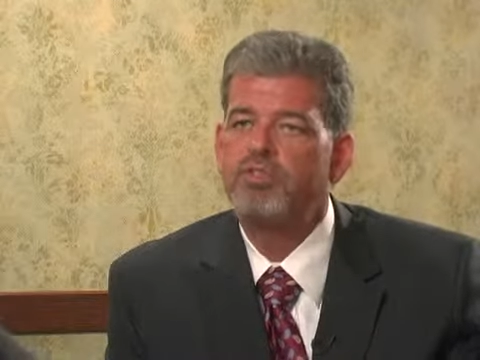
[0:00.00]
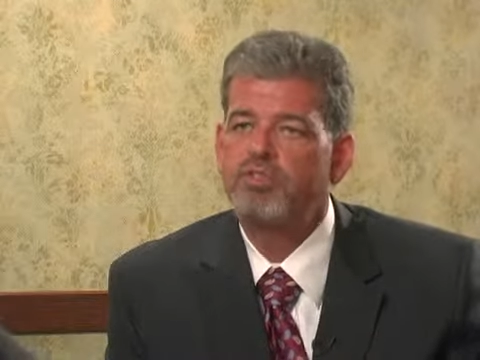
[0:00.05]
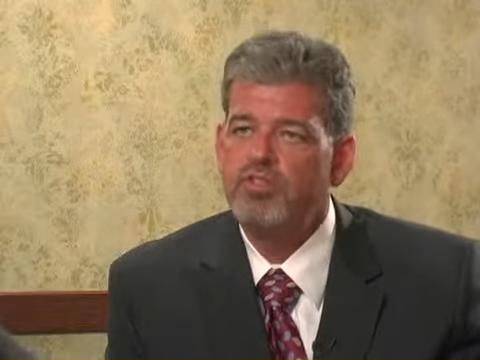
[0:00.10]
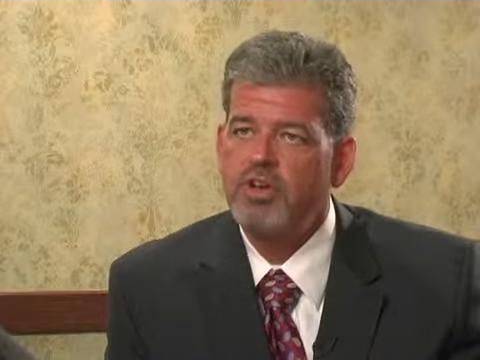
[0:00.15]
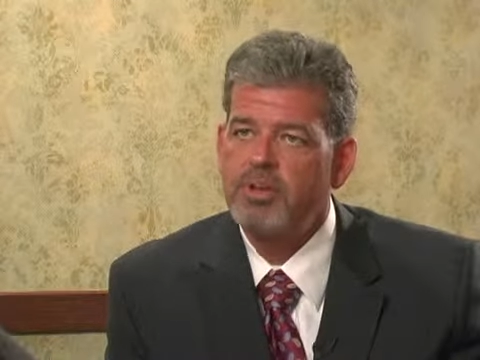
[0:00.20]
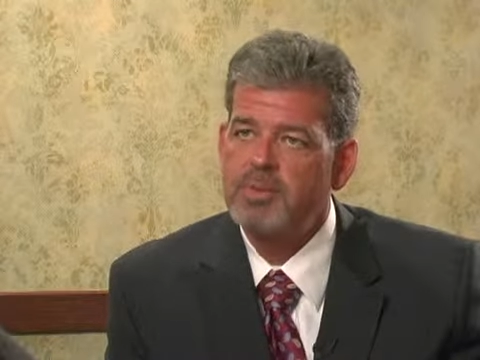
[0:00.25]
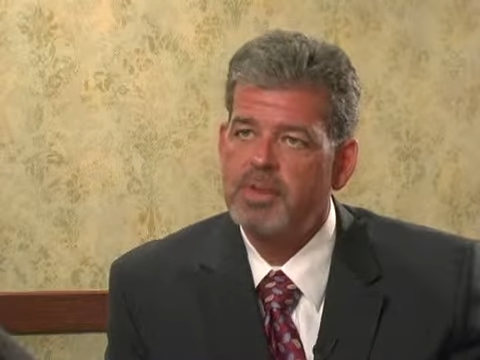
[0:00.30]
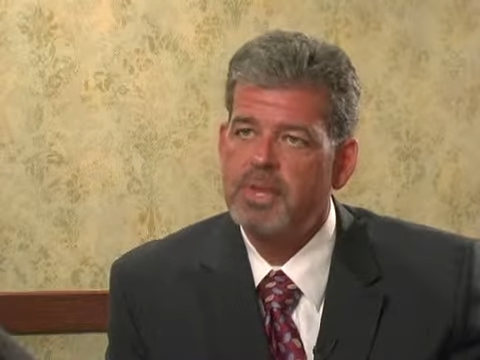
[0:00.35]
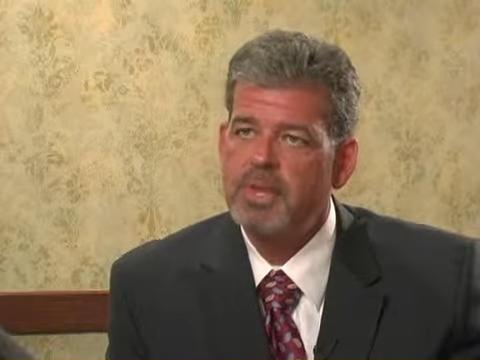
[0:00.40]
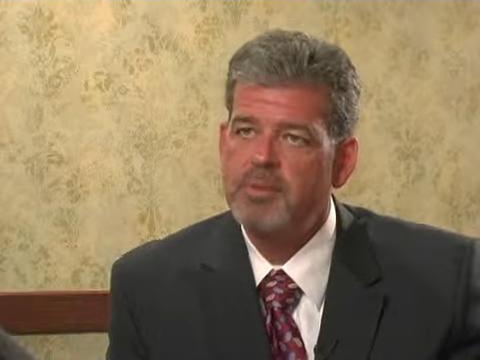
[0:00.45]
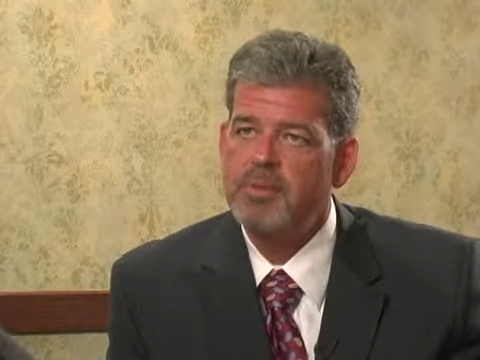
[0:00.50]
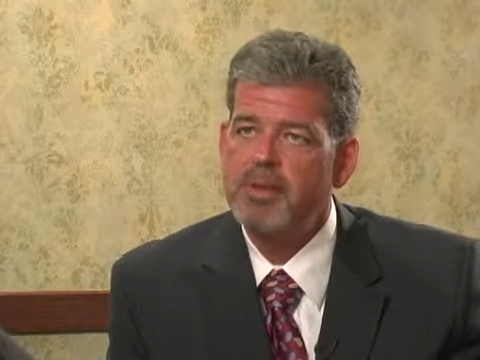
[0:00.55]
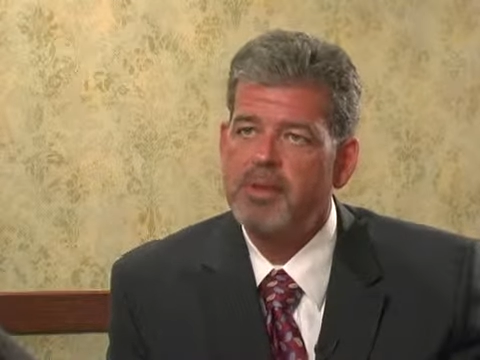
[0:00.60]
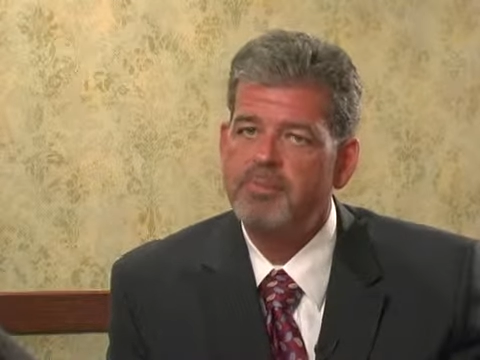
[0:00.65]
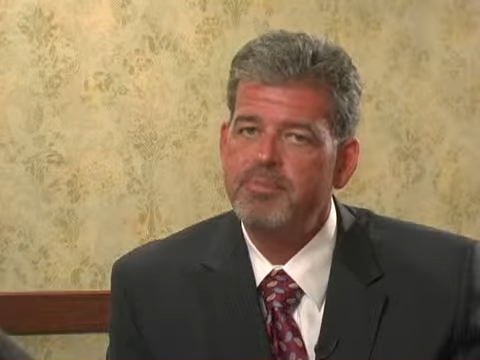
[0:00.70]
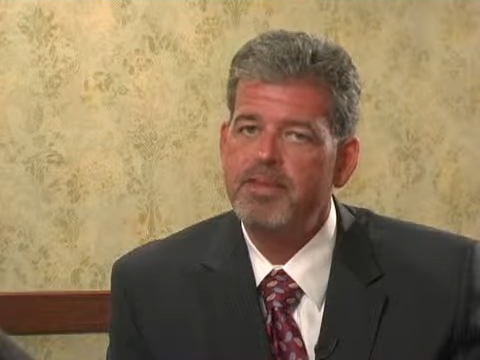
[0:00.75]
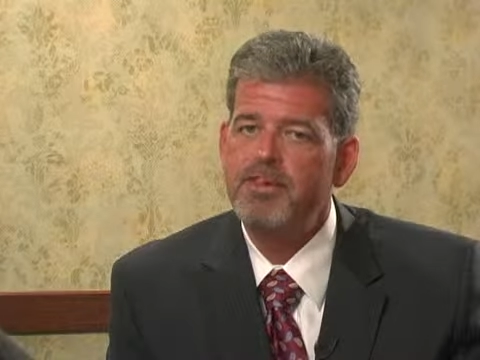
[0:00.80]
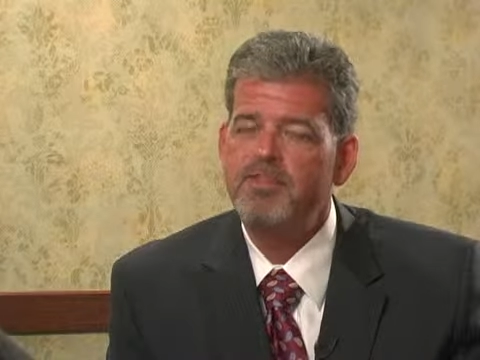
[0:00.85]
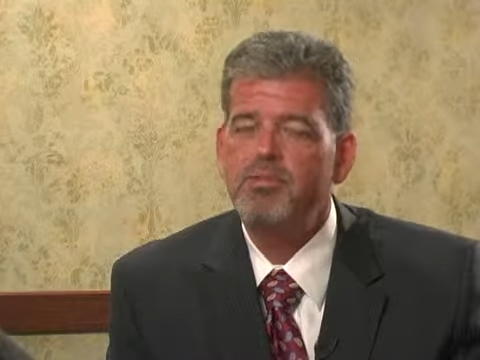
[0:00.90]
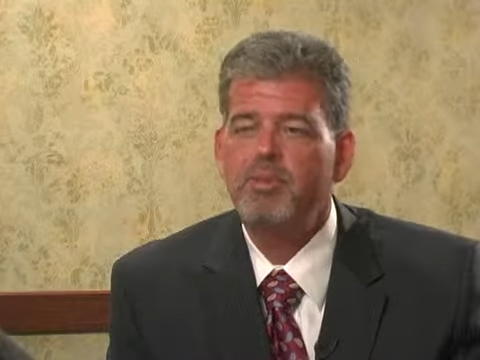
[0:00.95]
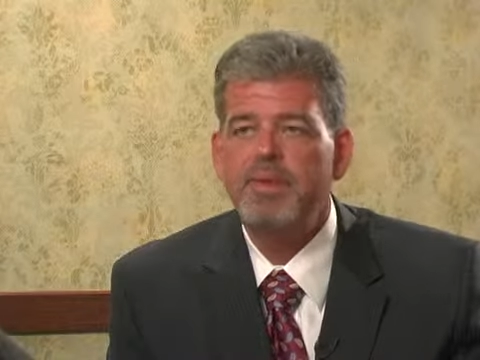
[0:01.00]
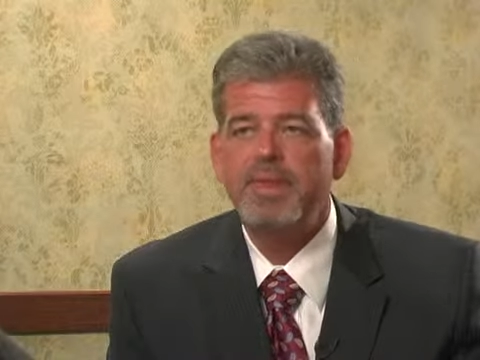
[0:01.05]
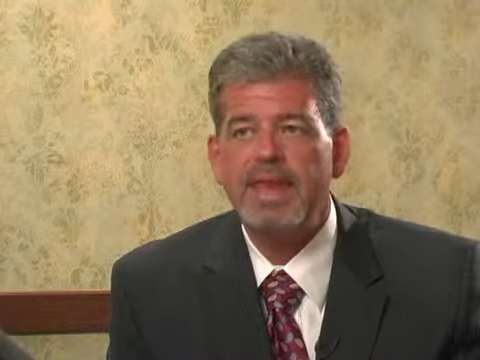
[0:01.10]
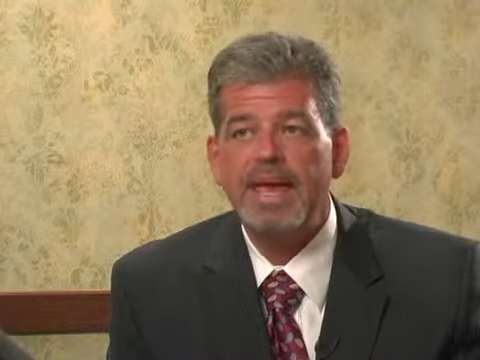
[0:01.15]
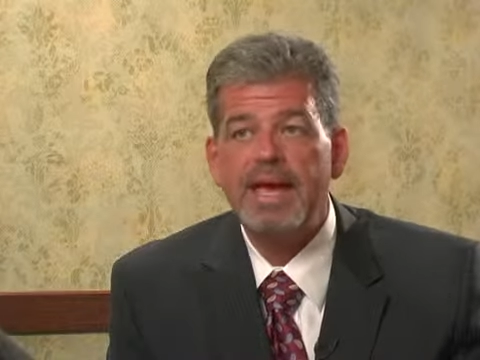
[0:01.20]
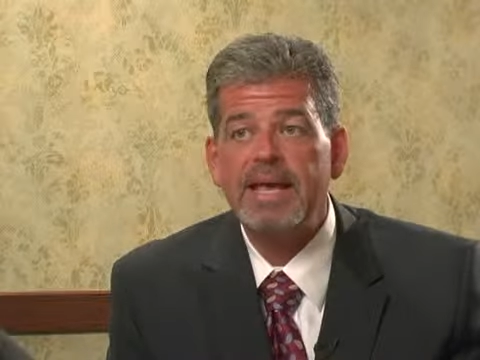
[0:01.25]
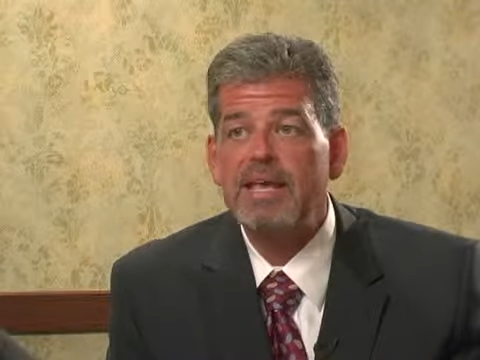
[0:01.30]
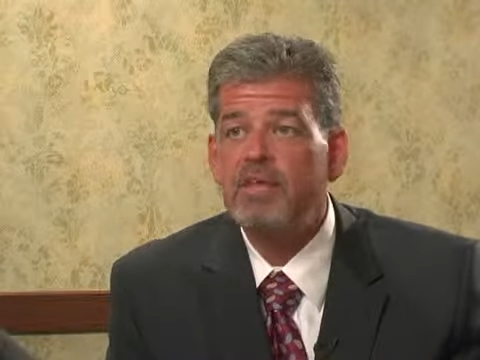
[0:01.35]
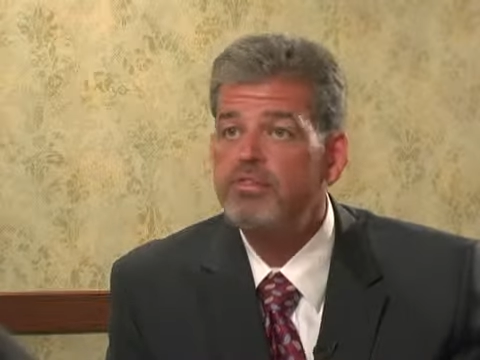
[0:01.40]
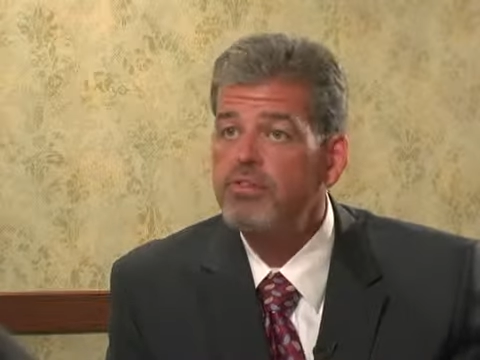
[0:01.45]
should I be getting my updates, when
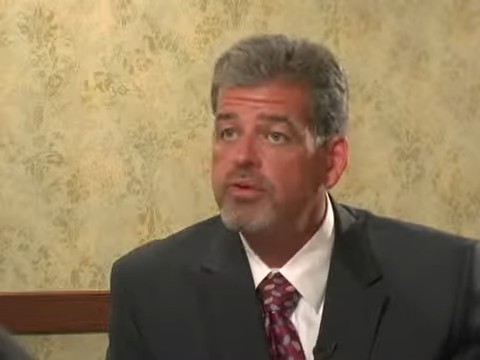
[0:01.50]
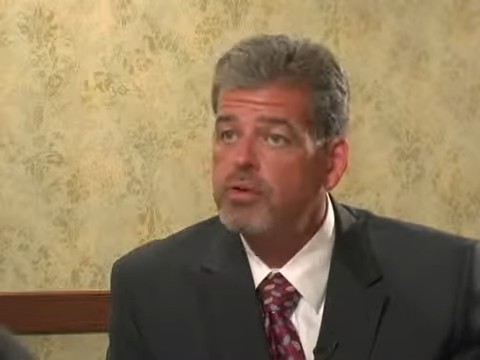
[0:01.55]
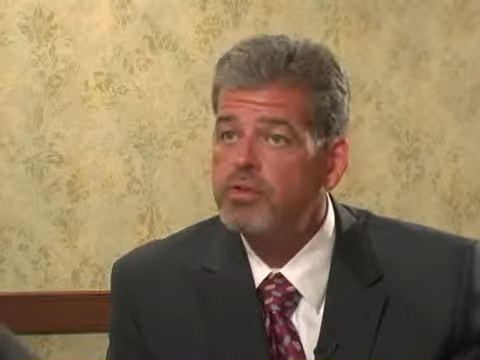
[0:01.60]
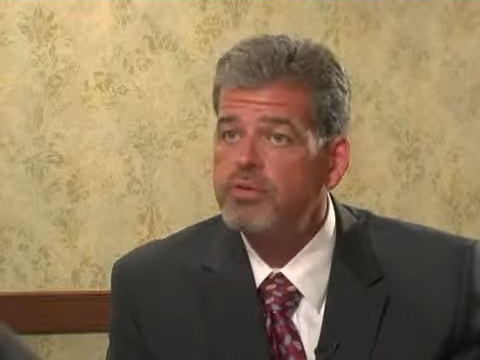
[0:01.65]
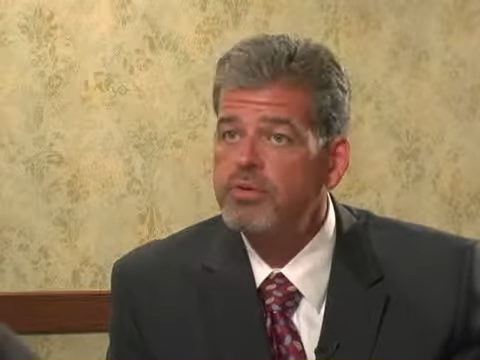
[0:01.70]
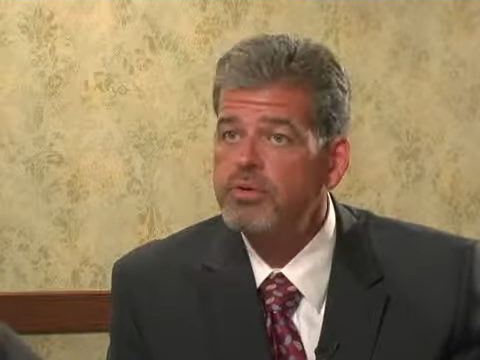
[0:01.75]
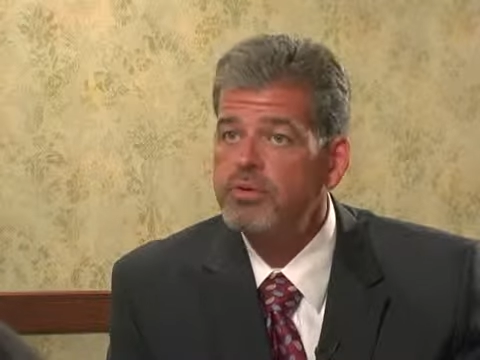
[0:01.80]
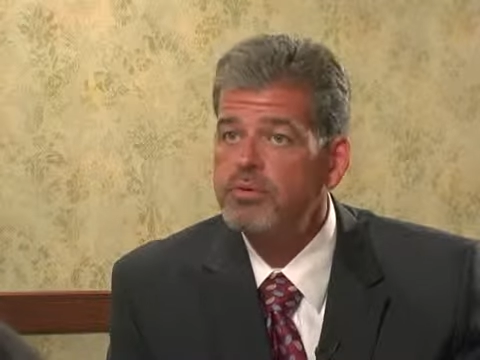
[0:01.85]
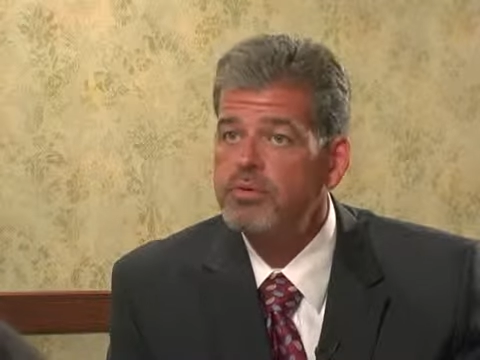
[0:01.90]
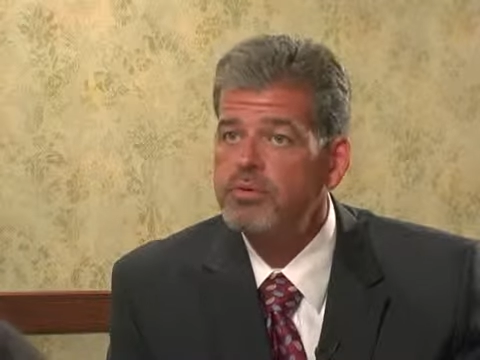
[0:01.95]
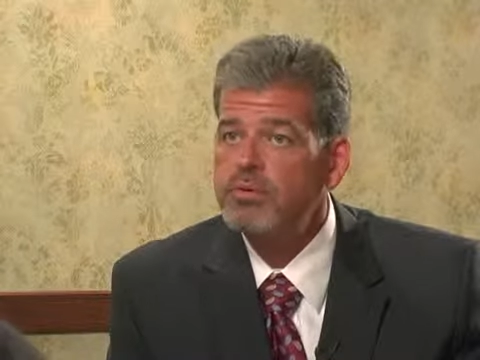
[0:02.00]
that gets altered,